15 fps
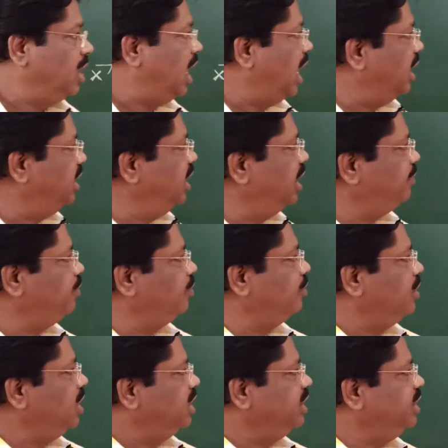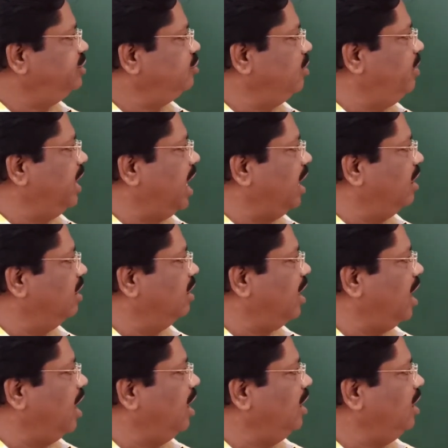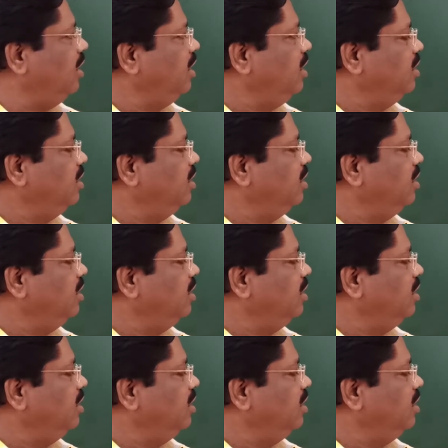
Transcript: and therefore this will be angle I,